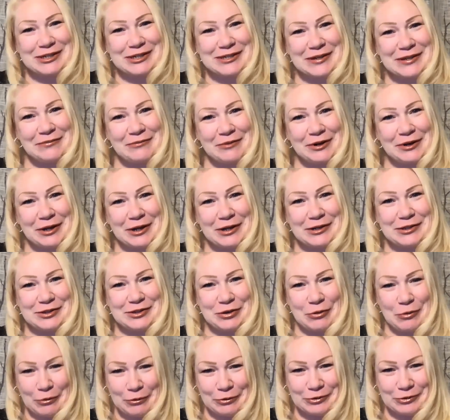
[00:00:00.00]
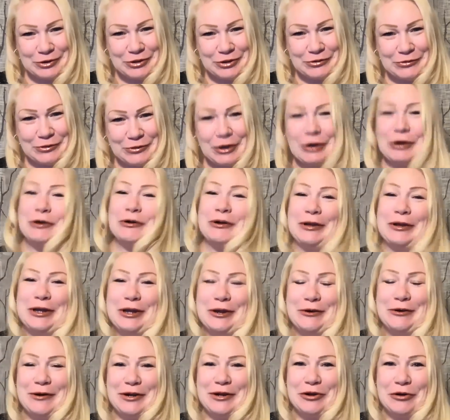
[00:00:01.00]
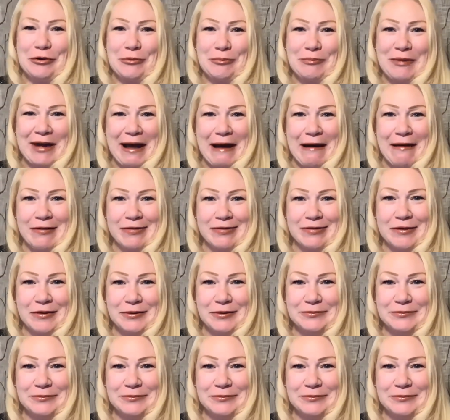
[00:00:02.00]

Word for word: someone had told you earlier in your path?